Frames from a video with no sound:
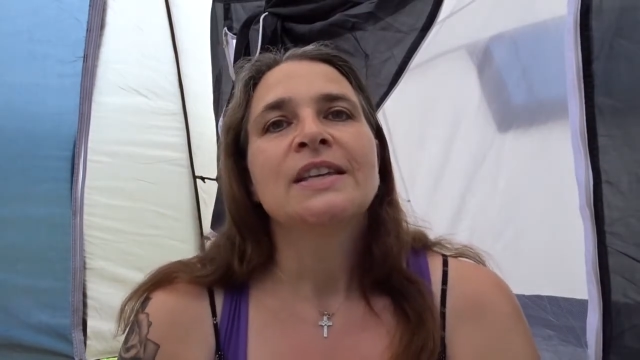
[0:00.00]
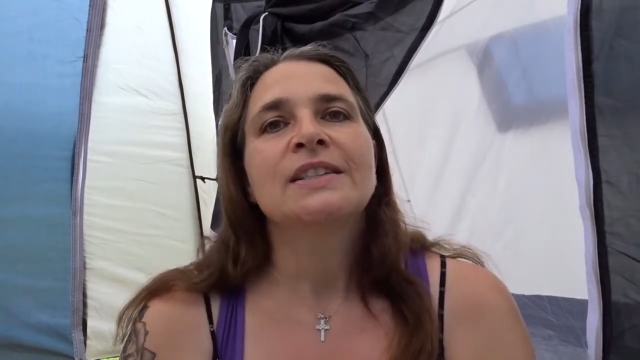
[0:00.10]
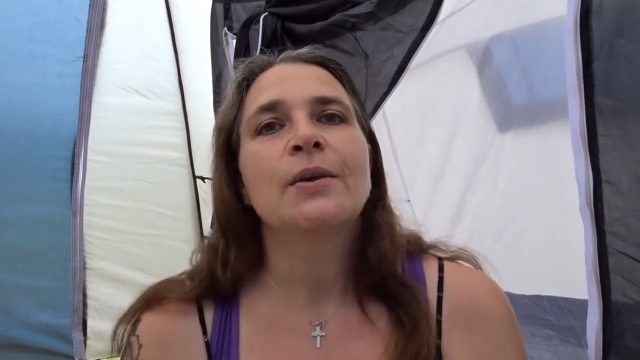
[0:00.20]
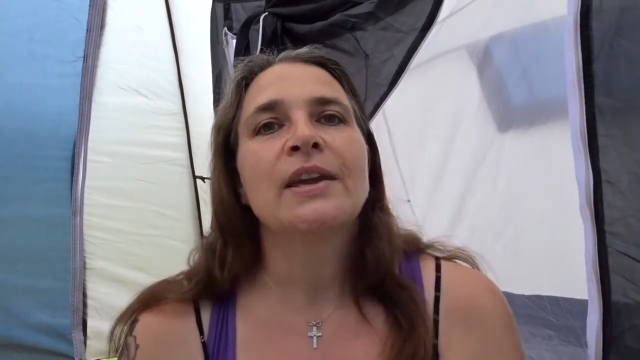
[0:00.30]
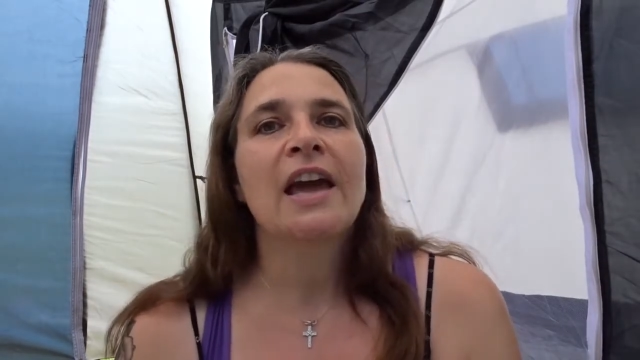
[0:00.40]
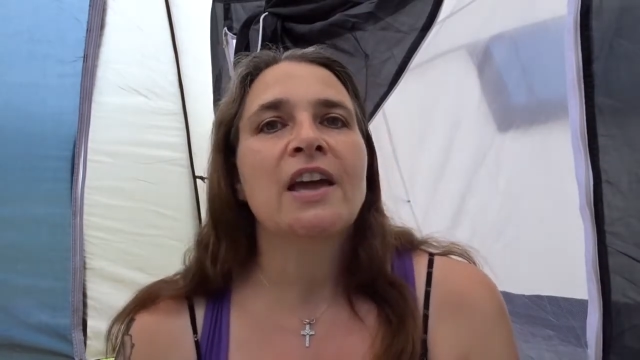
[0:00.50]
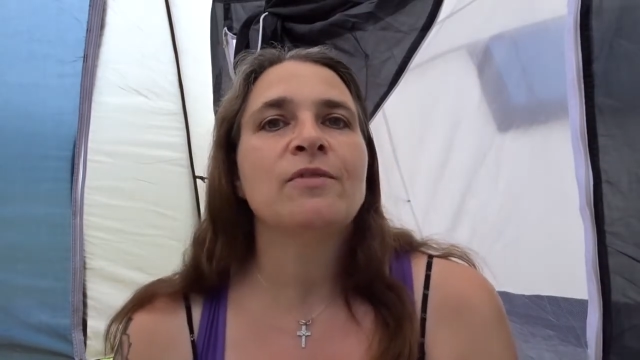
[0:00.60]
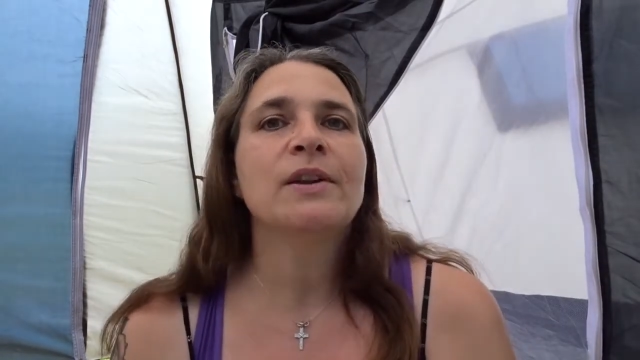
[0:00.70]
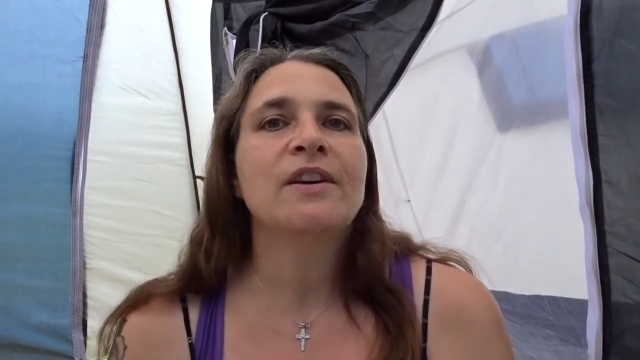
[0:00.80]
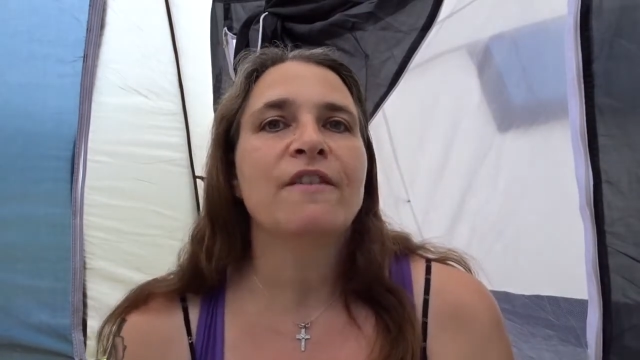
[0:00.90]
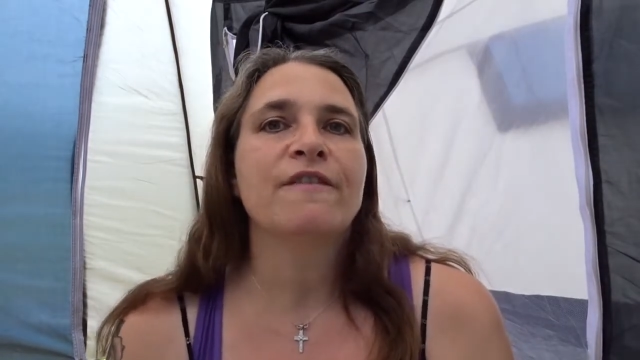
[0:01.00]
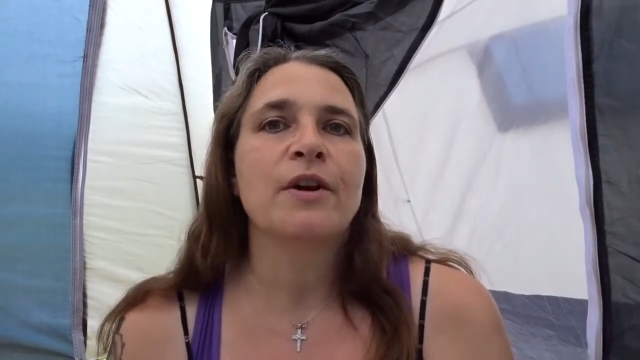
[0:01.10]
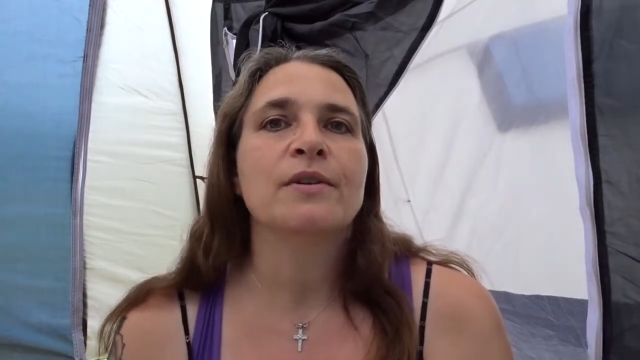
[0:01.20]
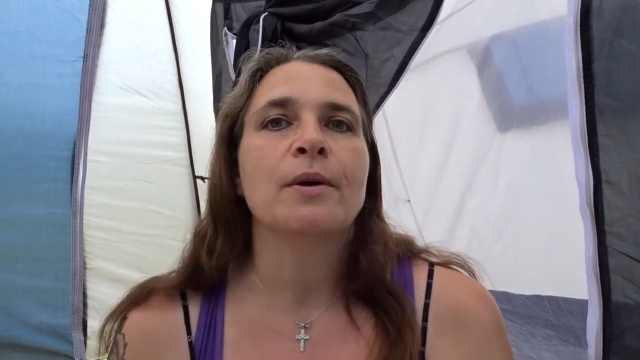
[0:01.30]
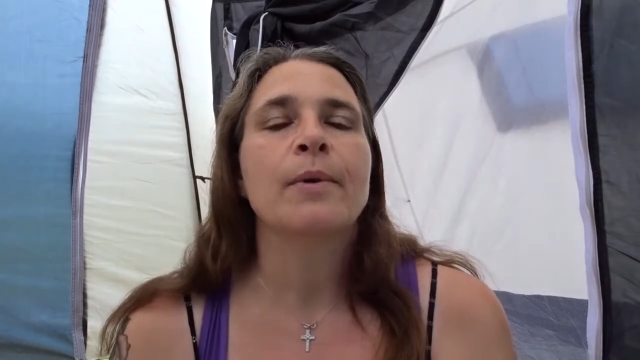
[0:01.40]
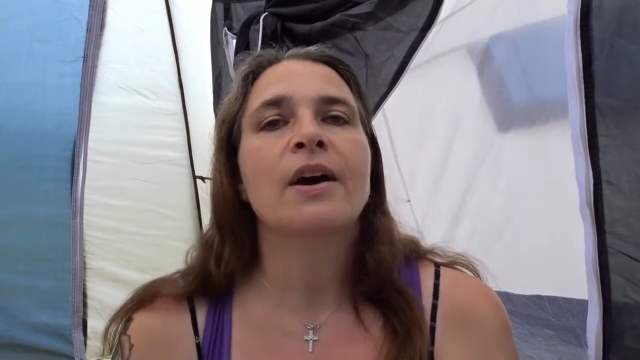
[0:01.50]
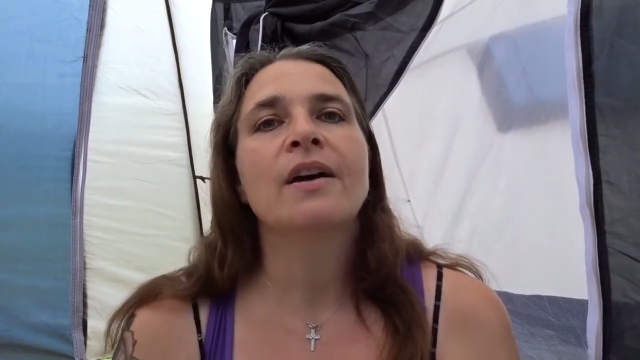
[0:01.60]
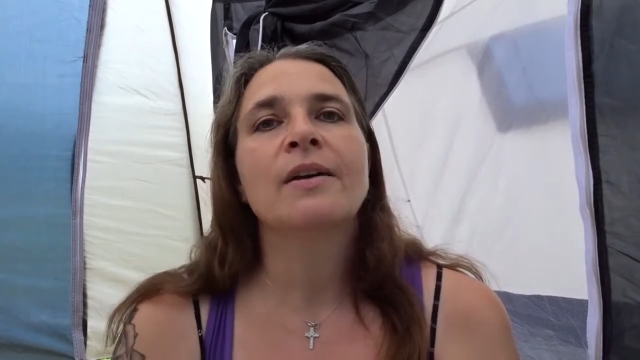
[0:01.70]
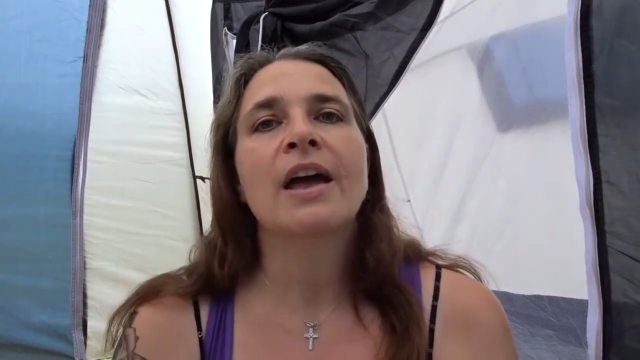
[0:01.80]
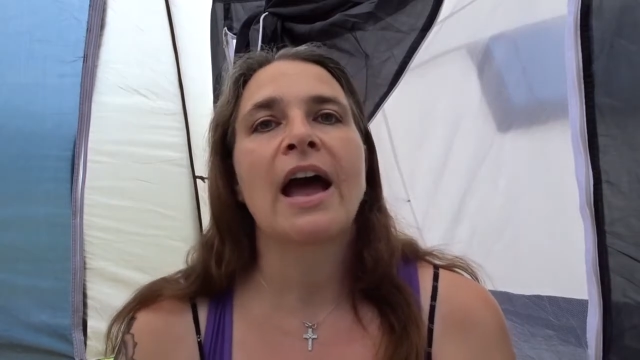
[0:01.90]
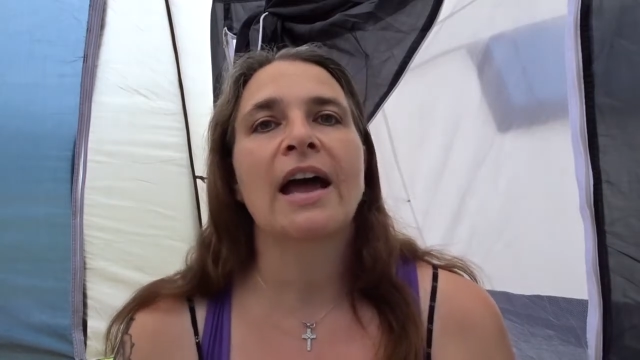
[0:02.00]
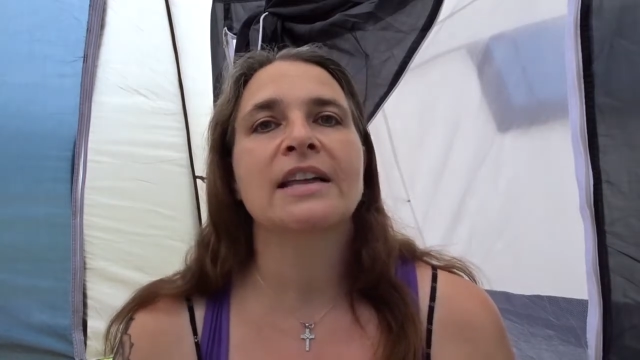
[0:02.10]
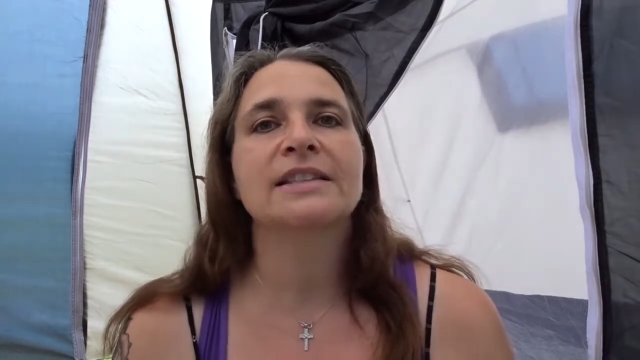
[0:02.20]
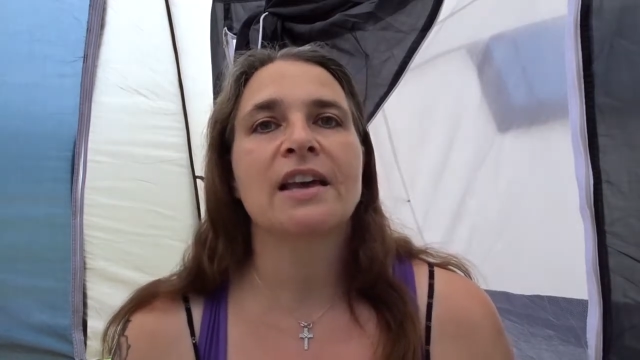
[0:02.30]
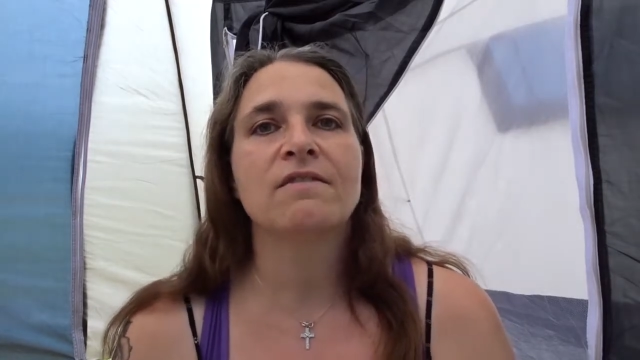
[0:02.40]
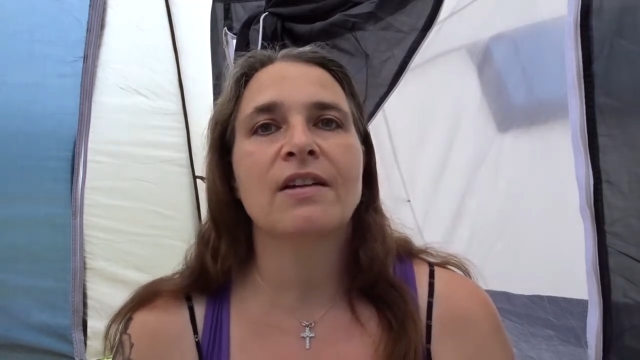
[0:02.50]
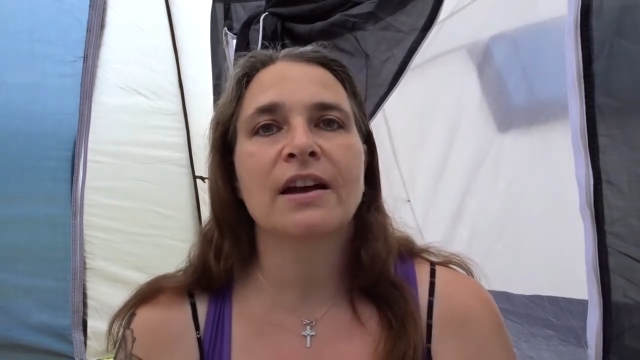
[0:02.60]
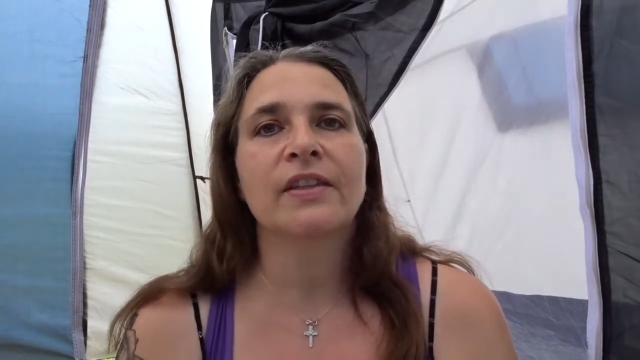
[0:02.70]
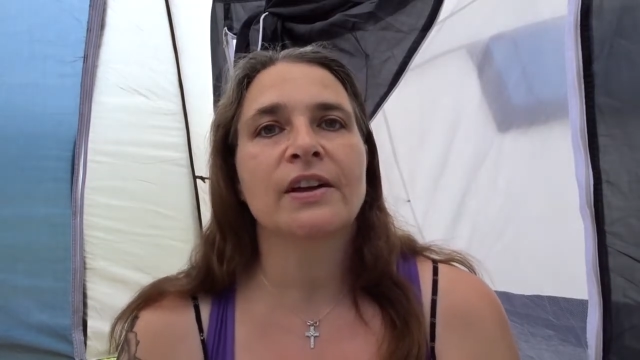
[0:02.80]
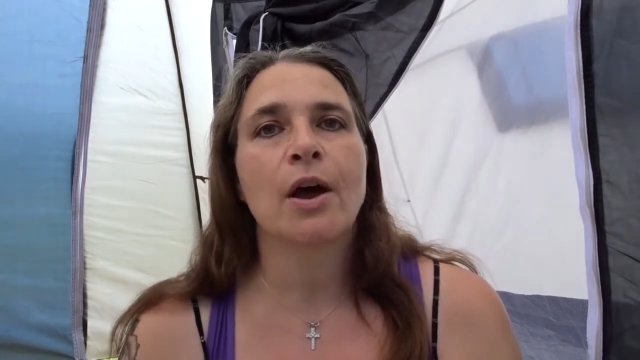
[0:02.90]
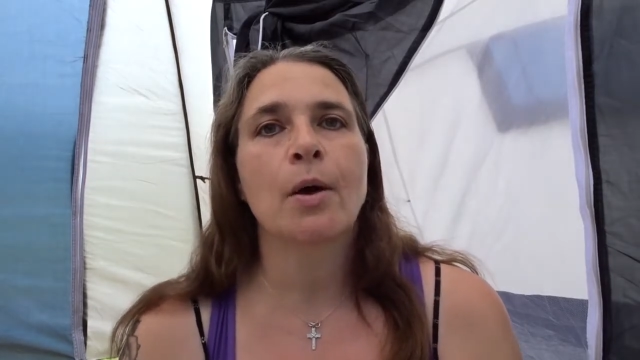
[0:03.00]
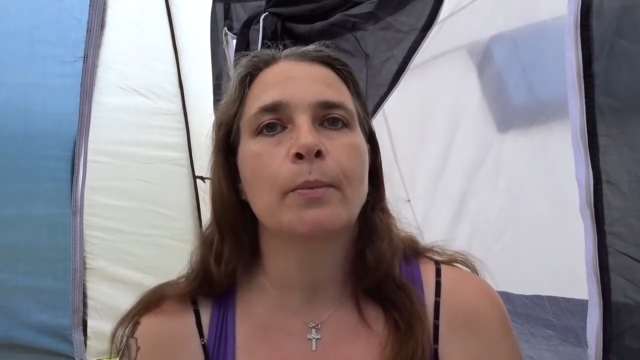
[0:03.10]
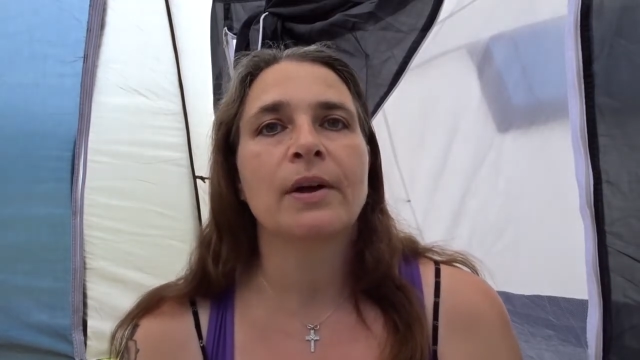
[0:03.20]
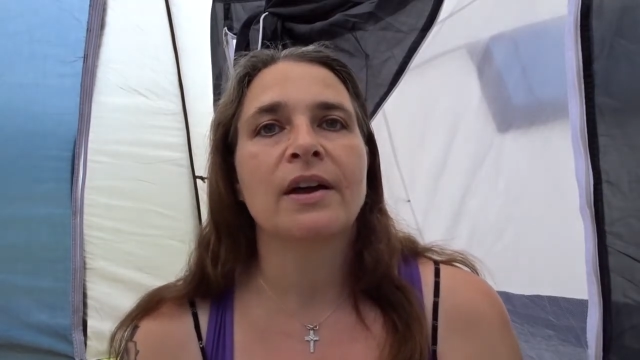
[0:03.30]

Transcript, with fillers: So he gave me a phone number and I rang that up.